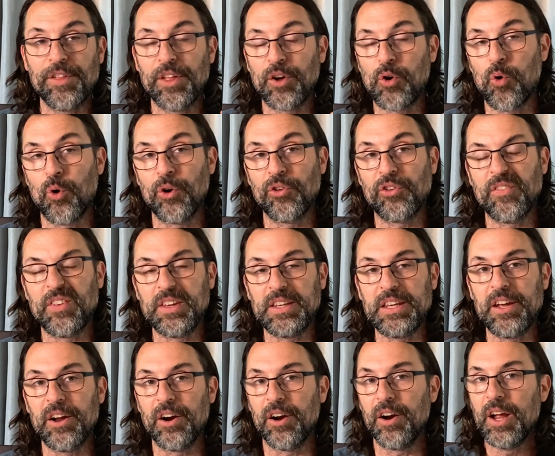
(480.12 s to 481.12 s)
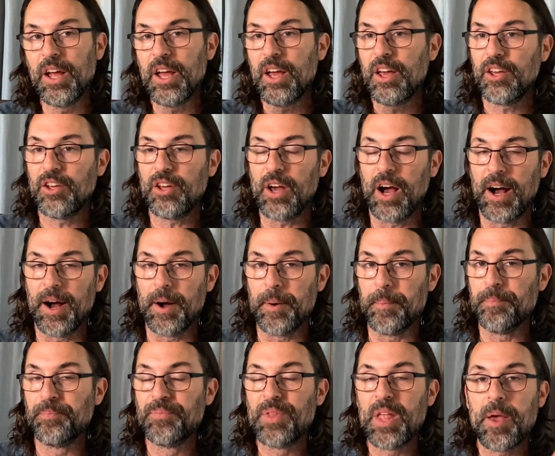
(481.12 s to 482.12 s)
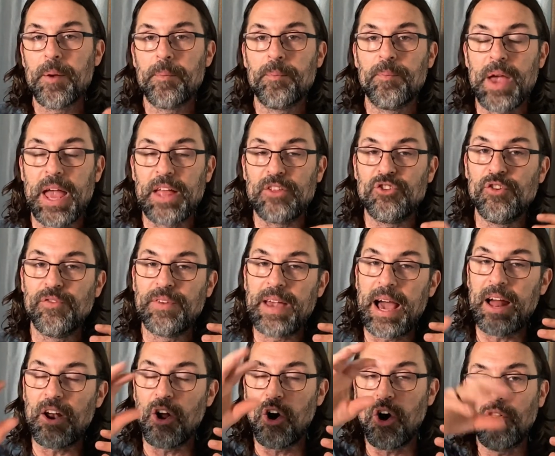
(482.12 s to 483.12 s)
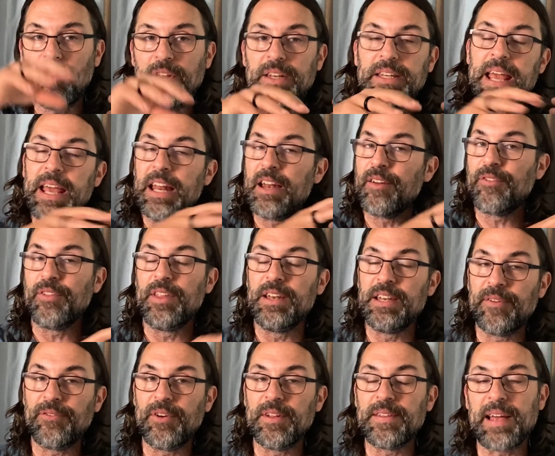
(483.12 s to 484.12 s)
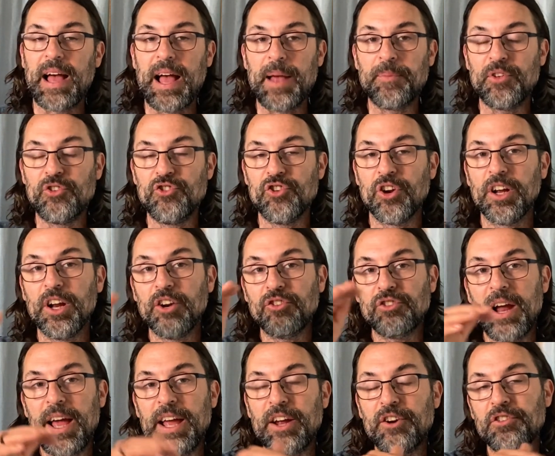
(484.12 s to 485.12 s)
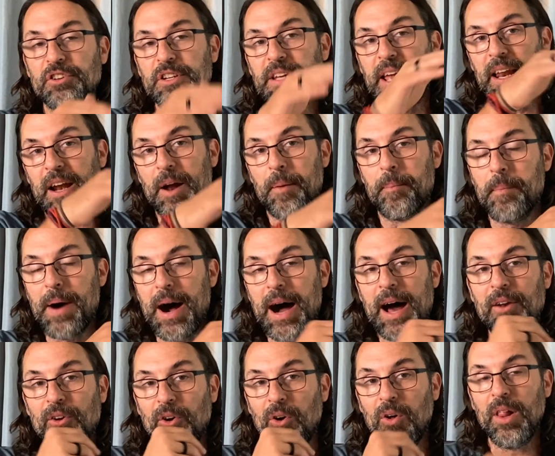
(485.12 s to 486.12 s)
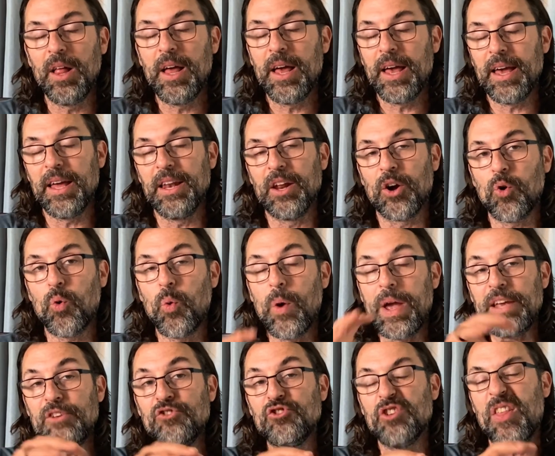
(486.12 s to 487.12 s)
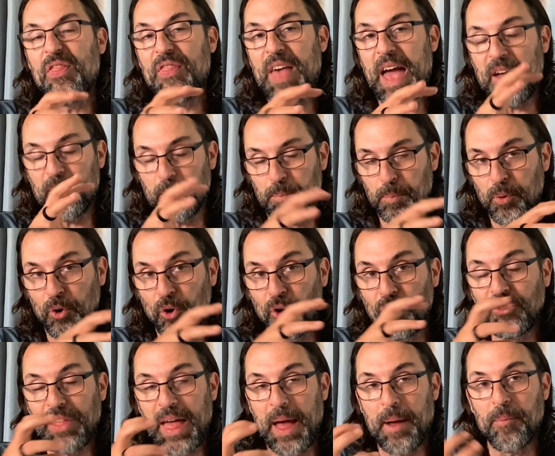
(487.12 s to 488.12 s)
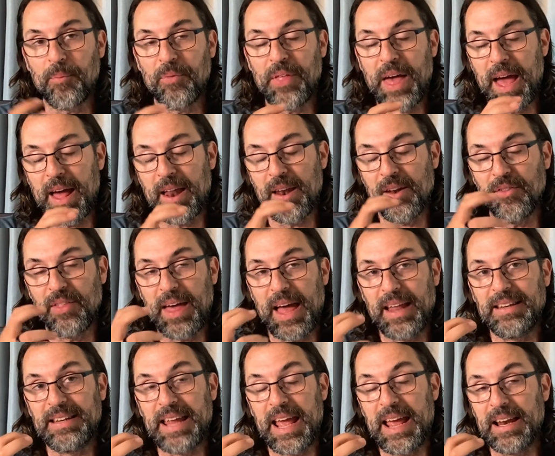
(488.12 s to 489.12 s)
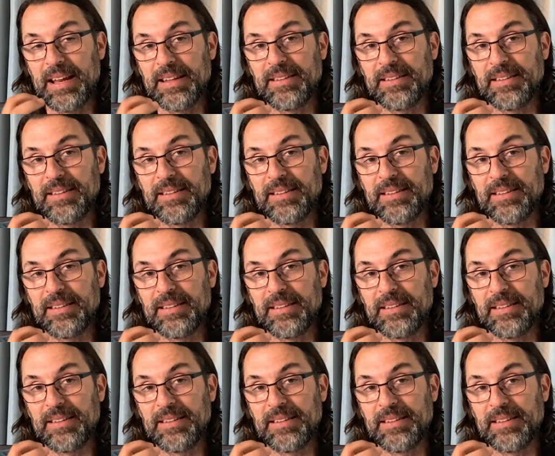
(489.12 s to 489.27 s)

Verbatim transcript: the course of a year. And you've got all the data for the different times, and you're going to try and create a model, an equation that pulls that data